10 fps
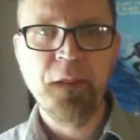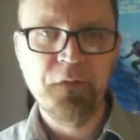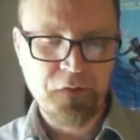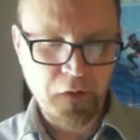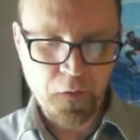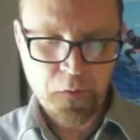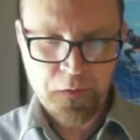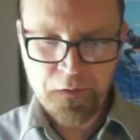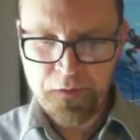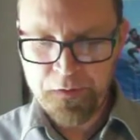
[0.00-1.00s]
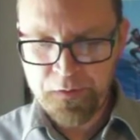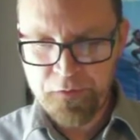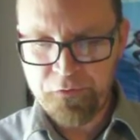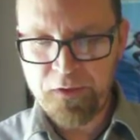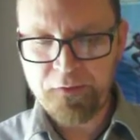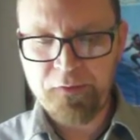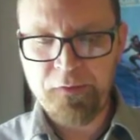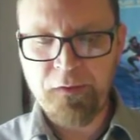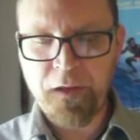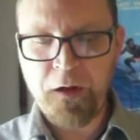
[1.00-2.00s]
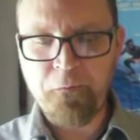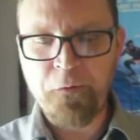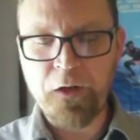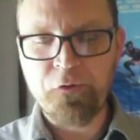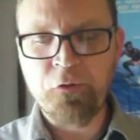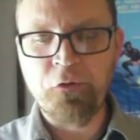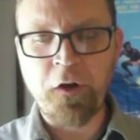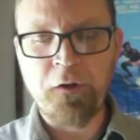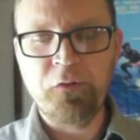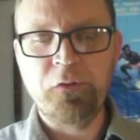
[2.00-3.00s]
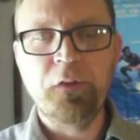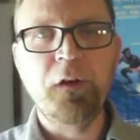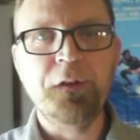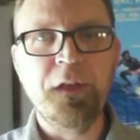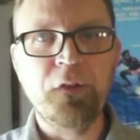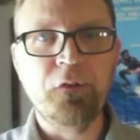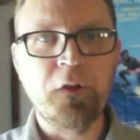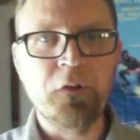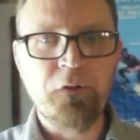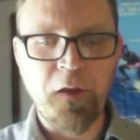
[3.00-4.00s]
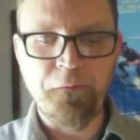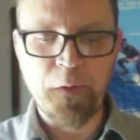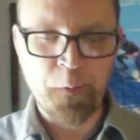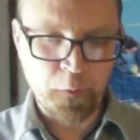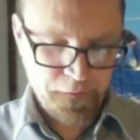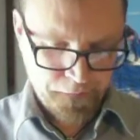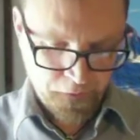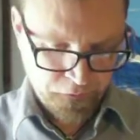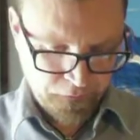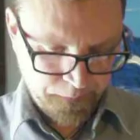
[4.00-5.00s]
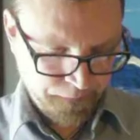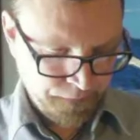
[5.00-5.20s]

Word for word: So, check out Fractured Shards on Kickstarter till February 1st.